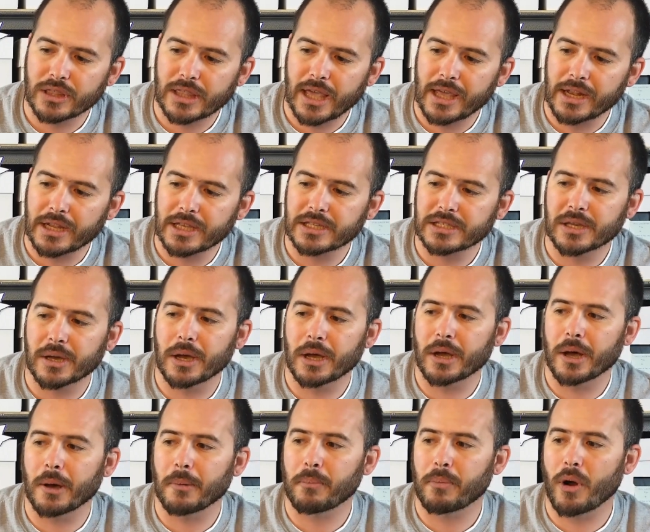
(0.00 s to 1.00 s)
that is
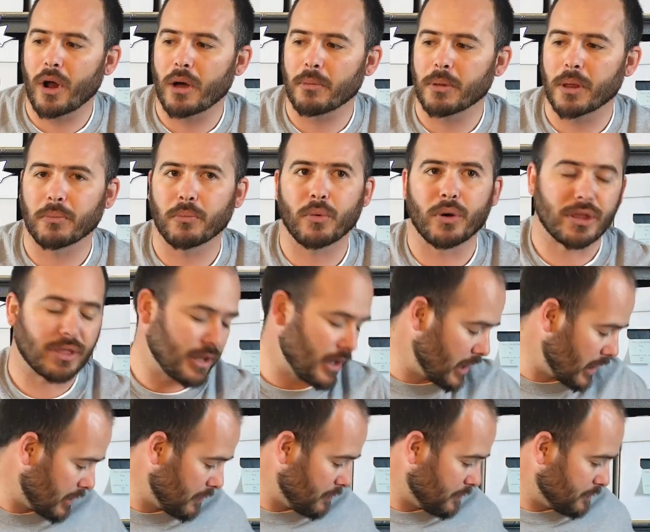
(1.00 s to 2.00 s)
a problem with
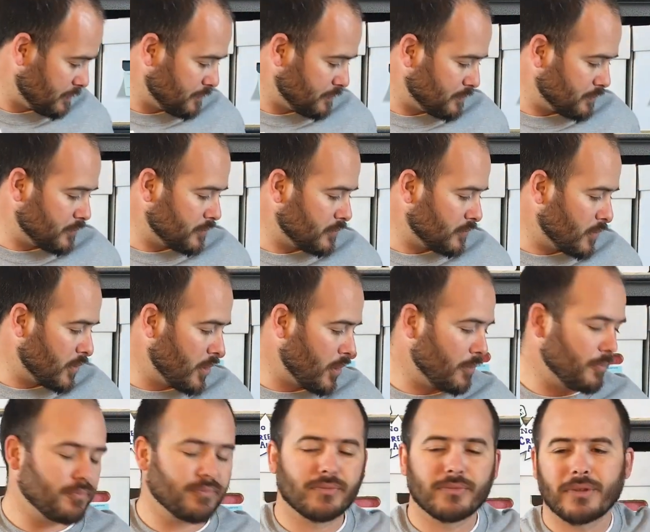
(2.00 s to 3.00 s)
it. Oh,
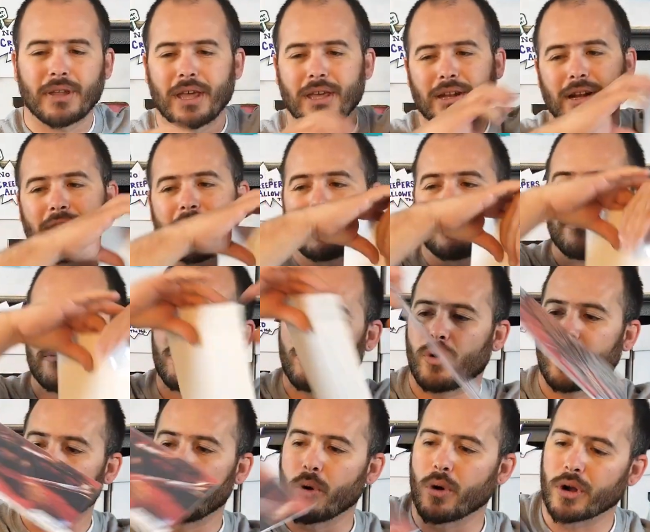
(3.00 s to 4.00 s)
and I had
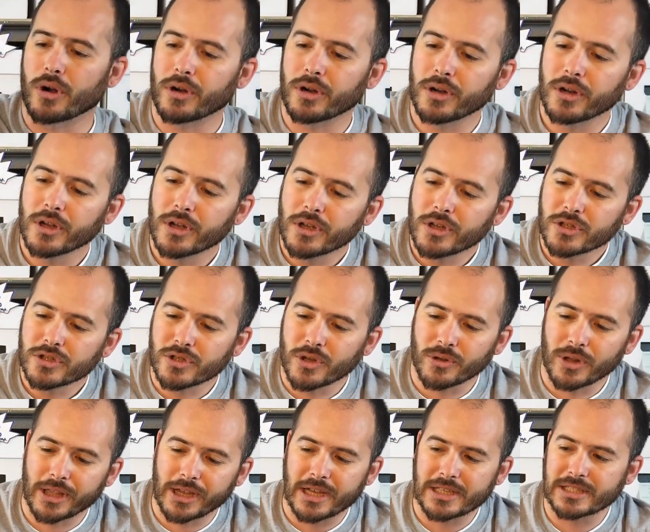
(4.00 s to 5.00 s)
one more.
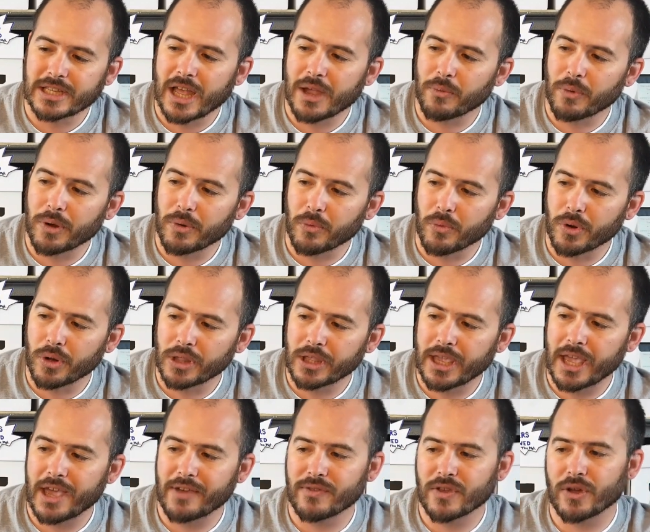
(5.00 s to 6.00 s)
So like I said, I went really
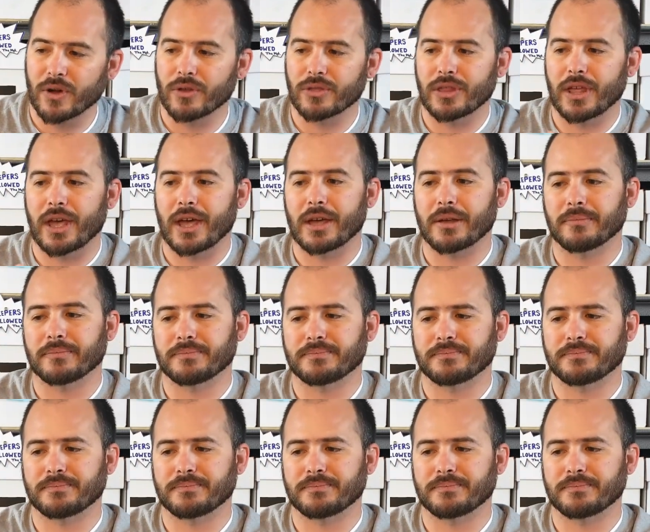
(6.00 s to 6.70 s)
heavy on that.